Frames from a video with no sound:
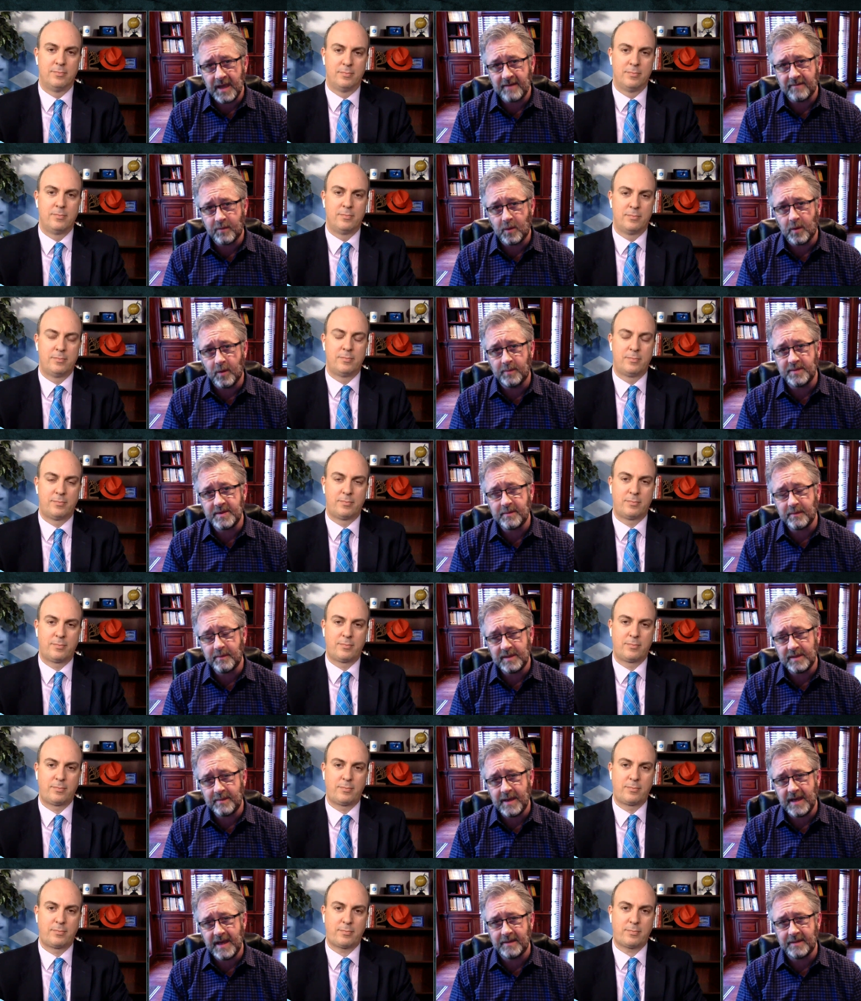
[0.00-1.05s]
Speaker 1: the platforms
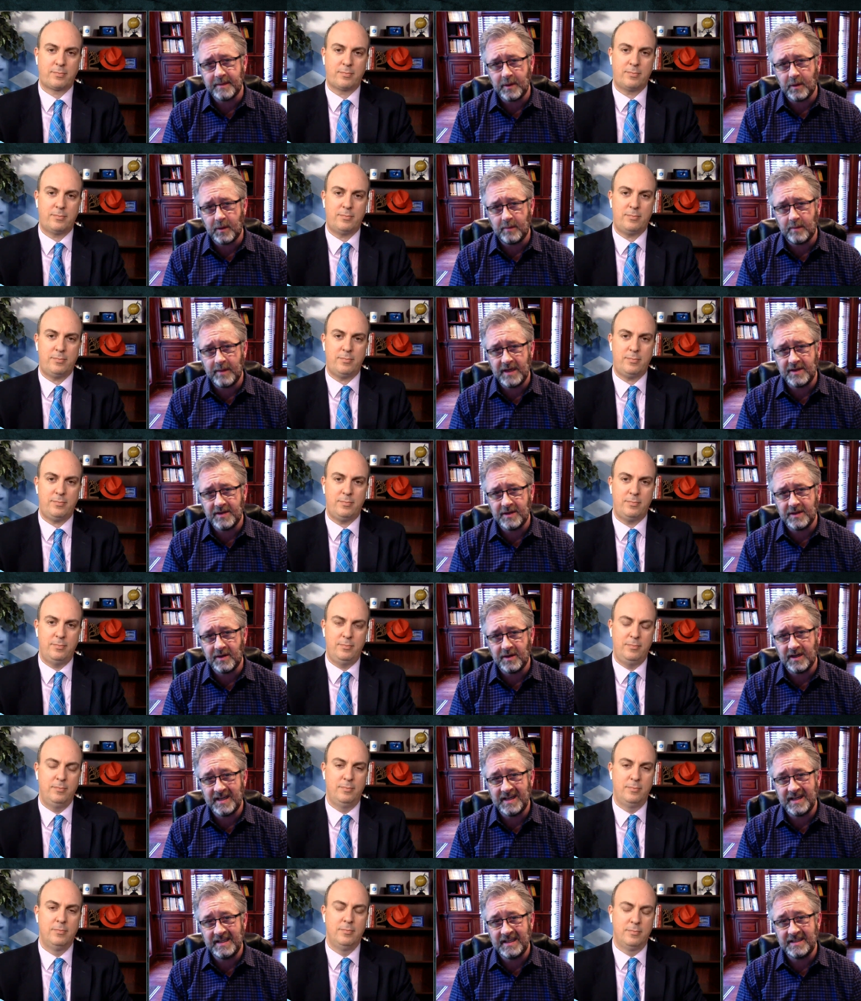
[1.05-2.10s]
but the management and automation they're
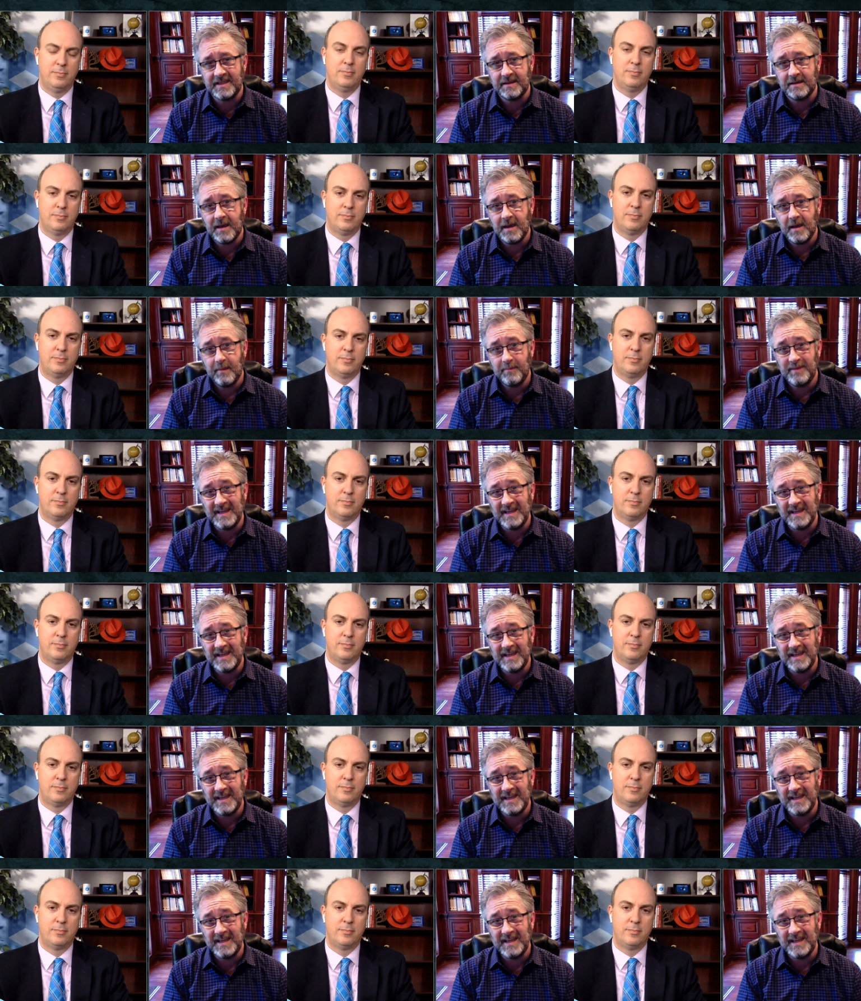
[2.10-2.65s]
going to need to